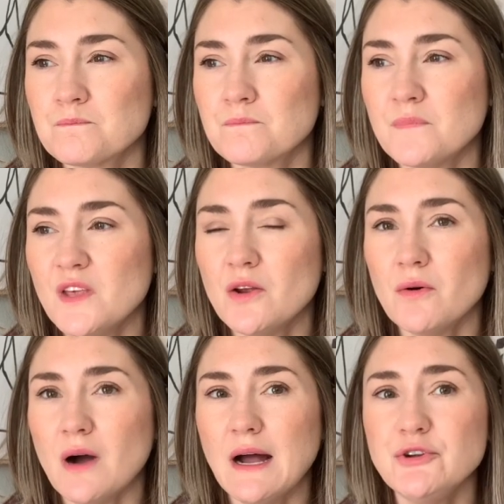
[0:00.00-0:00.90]
you know,
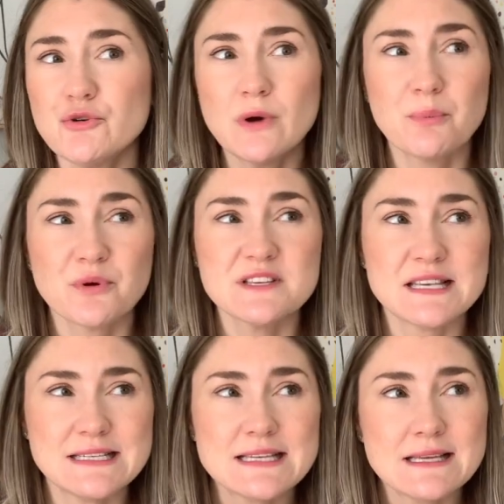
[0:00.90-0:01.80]

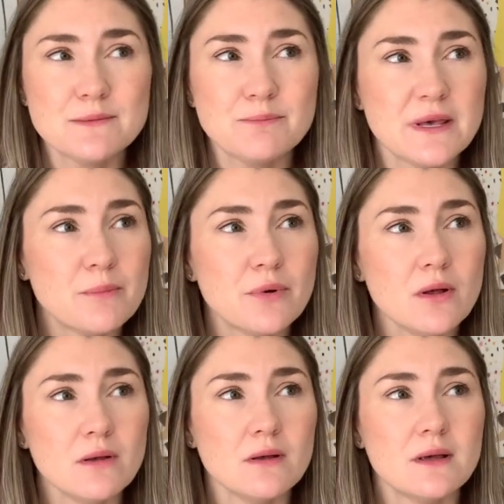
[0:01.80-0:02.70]
underrepresented
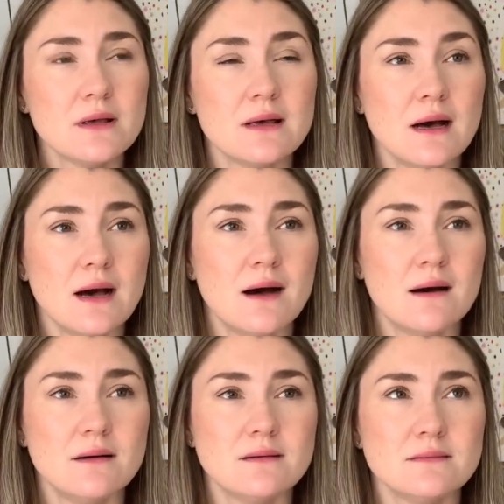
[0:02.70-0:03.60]
people
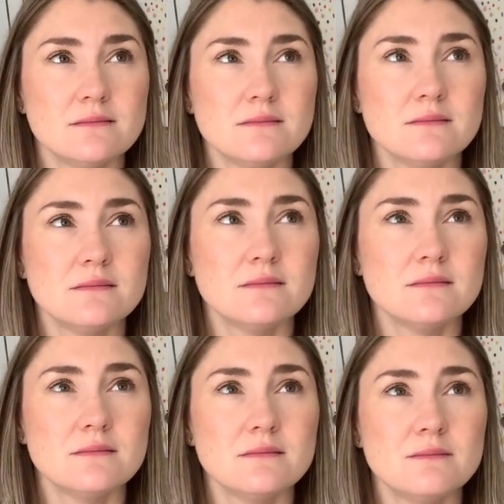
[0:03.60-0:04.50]
uh,
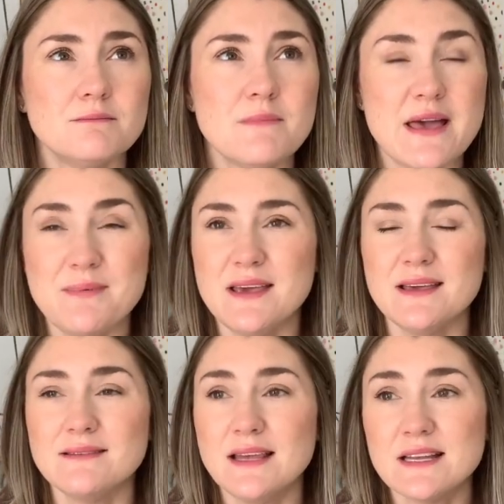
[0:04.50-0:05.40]
maybe
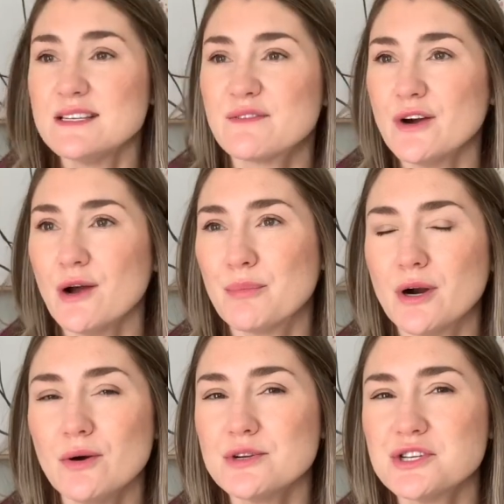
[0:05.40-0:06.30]
need a different
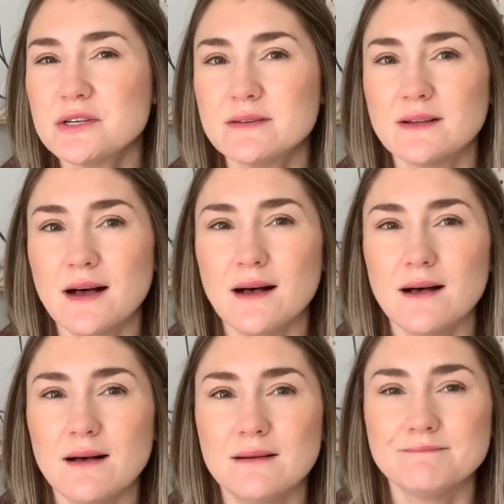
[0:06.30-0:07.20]
approach. Uh,